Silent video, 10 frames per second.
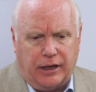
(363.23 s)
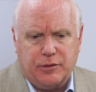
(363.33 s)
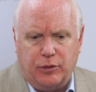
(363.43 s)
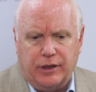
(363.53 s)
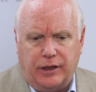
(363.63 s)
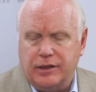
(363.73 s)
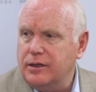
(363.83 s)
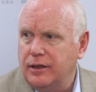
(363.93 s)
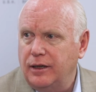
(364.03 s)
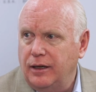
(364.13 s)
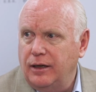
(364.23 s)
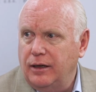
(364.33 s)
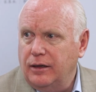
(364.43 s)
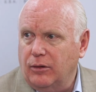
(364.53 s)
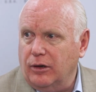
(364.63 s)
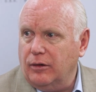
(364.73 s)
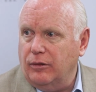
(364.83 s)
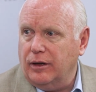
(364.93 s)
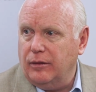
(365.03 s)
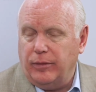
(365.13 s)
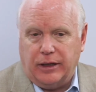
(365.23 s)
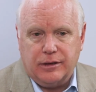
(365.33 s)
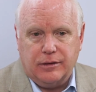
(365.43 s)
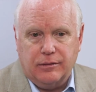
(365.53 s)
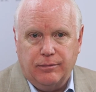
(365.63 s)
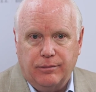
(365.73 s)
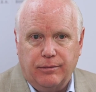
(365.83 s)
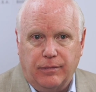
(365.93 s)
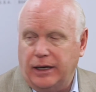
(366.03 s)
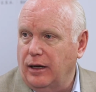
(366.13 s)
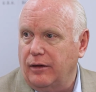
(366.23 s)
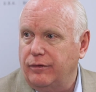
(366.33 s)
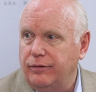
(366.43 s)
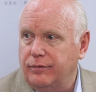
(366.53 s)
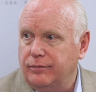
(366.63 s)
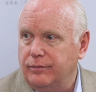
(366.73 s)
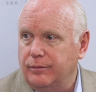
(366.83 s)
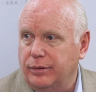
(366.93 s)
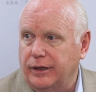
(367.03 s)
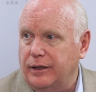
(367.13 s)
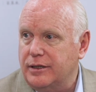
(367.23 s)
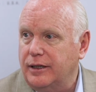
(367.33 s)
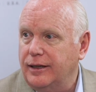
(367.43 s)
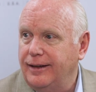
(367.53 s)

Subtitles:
expertise to work with. It makes my life pretty easy.